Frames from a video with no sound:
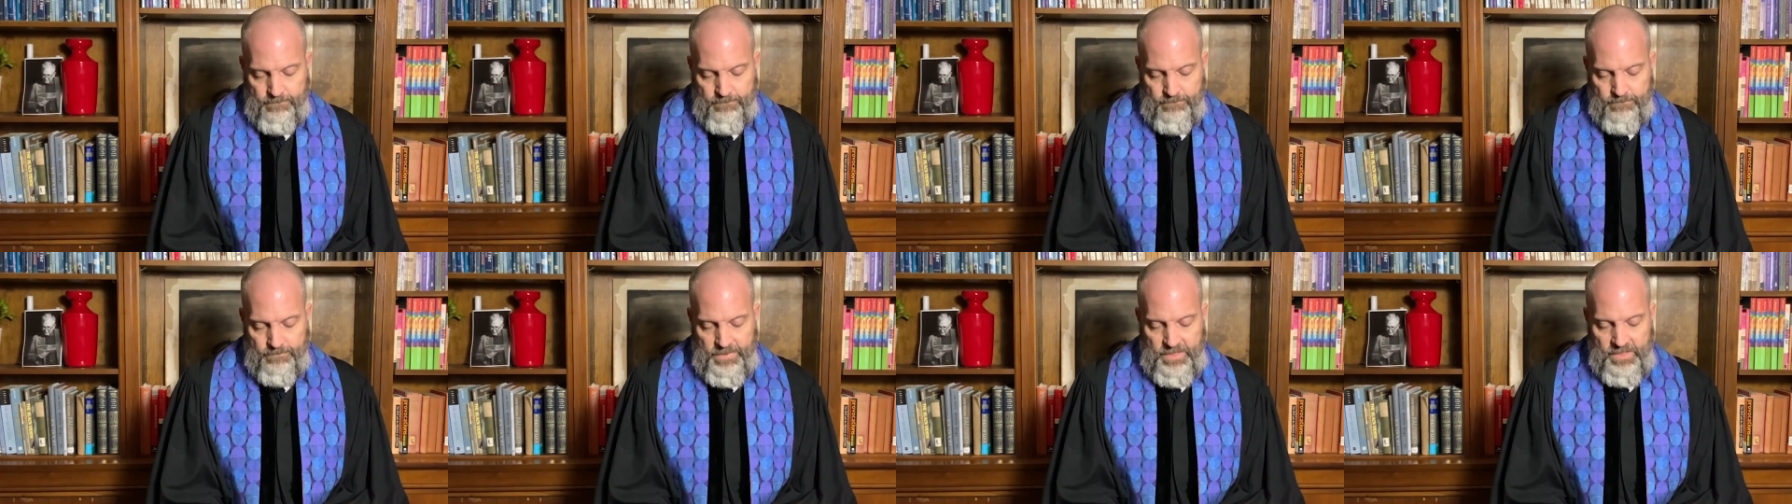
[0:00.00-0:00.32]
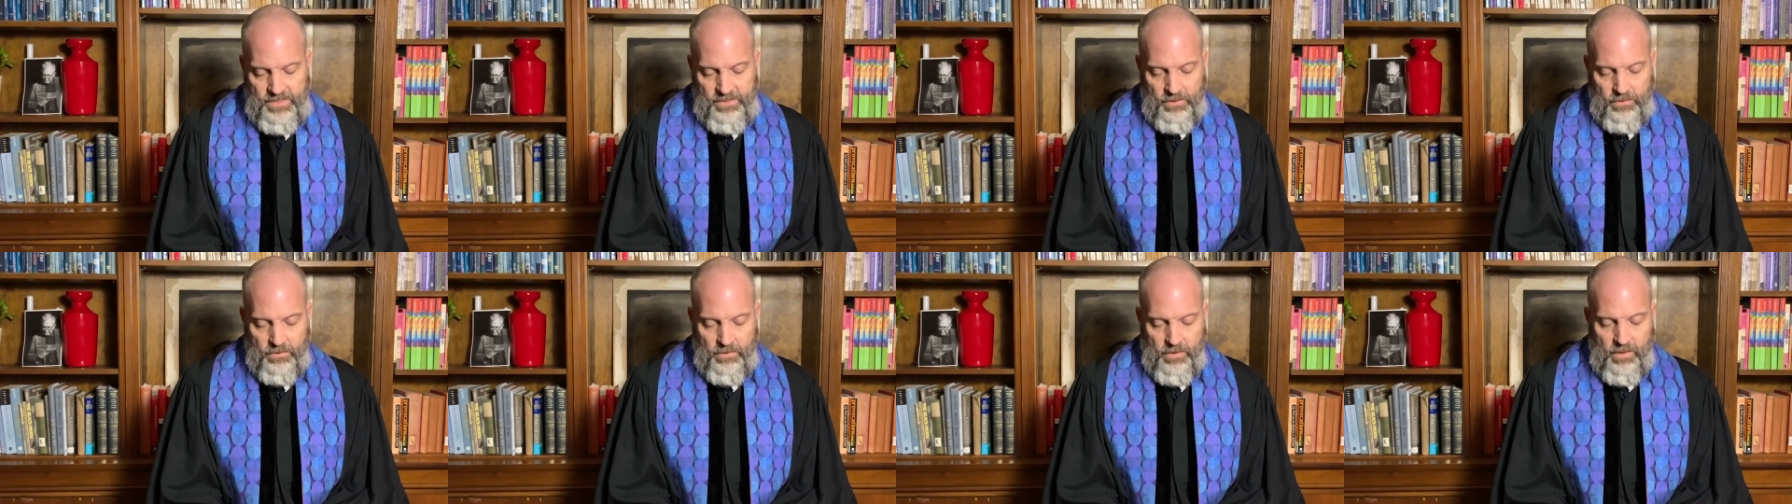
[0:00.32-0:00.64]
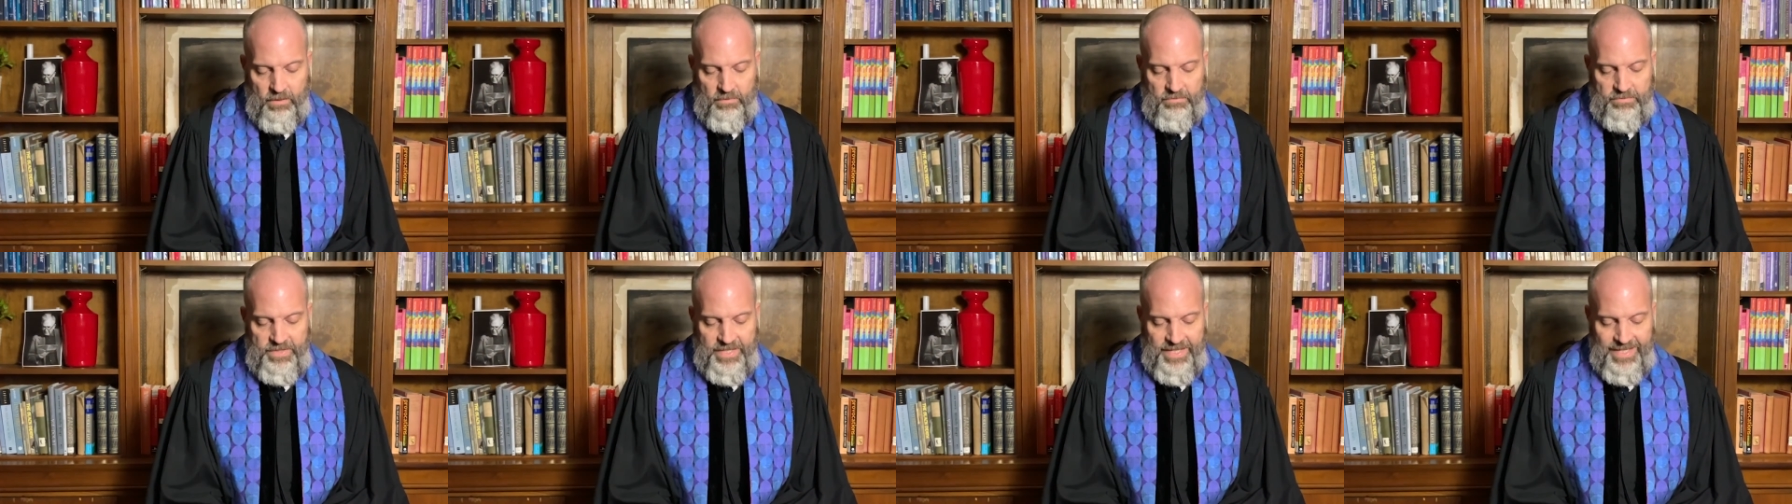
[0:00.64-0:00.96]
This
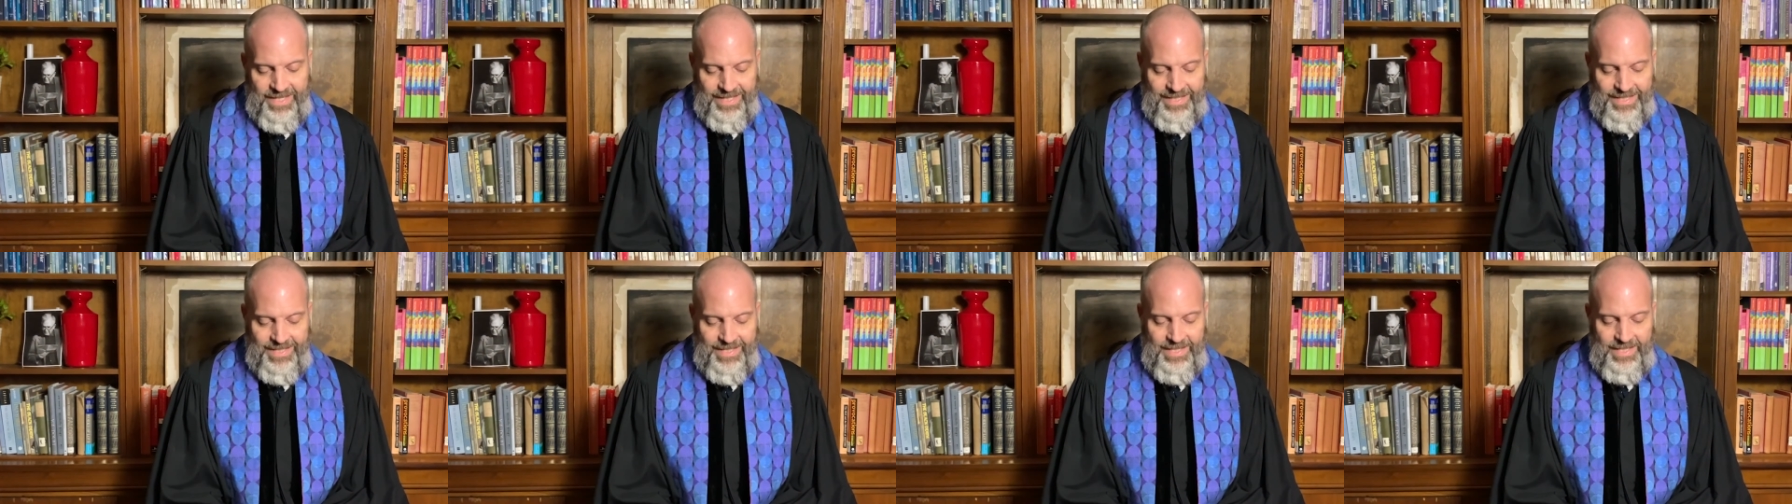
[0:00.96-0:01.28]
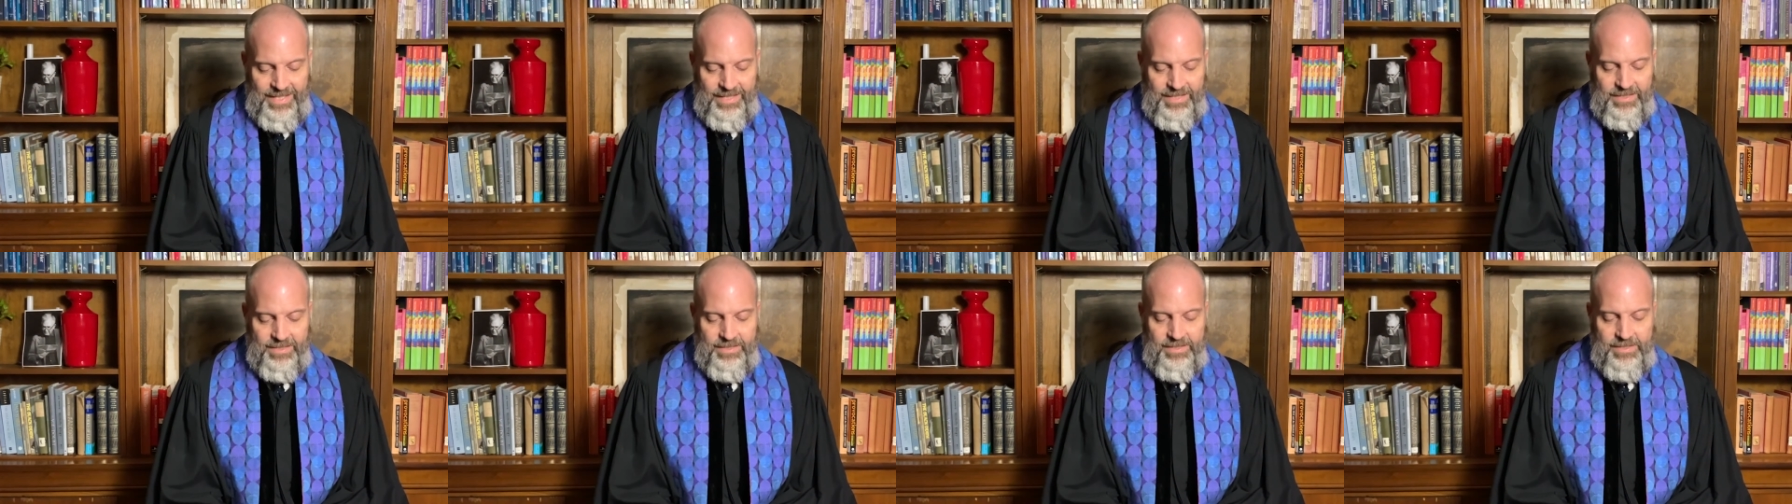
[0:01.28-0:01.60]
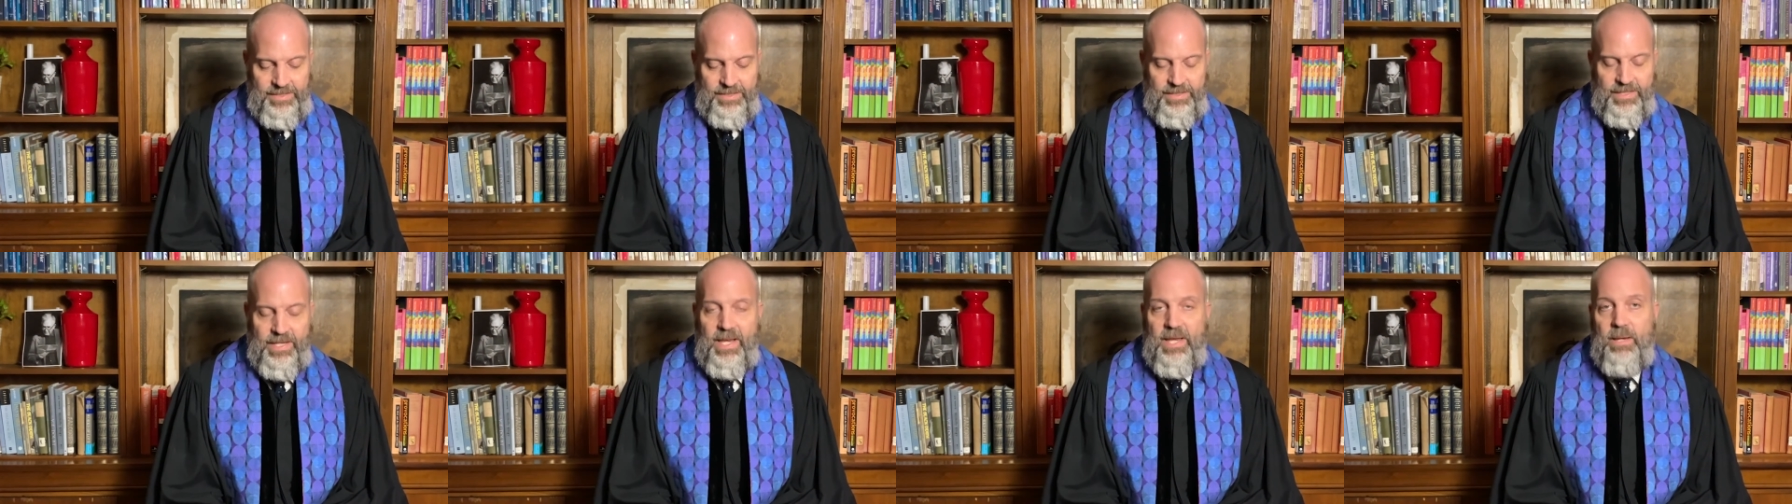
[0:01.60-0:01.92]
love that I can't
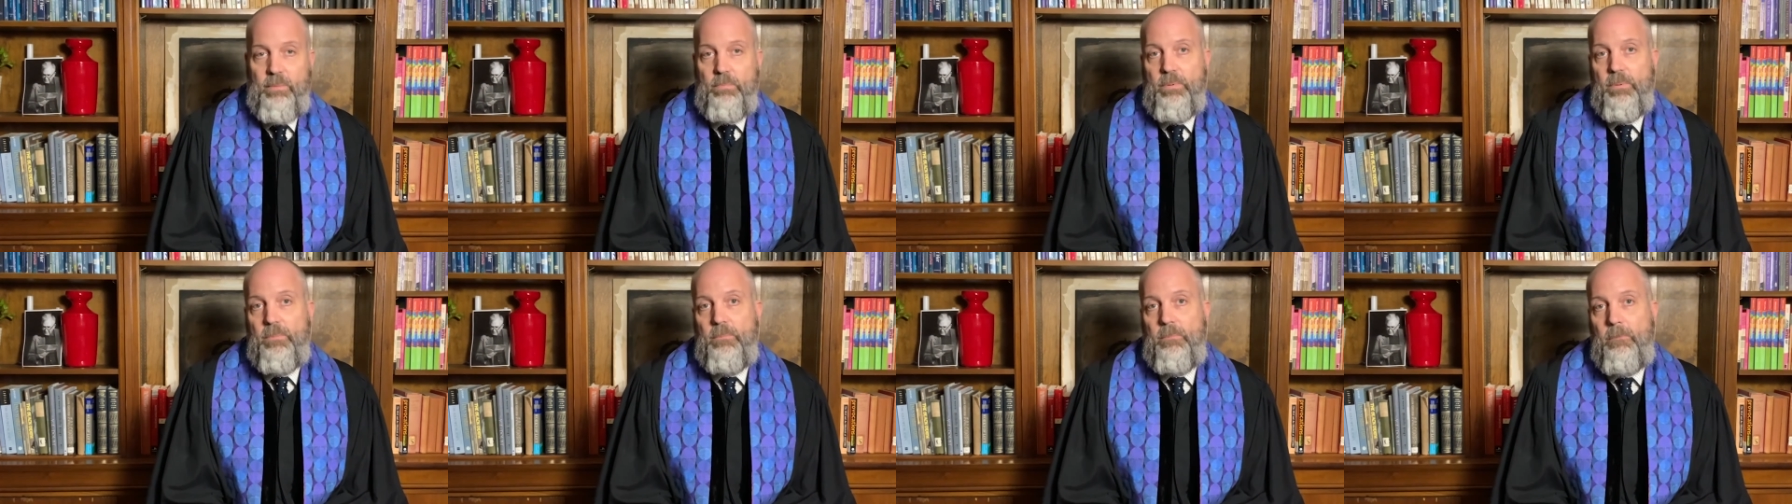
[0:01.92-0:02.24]
escape,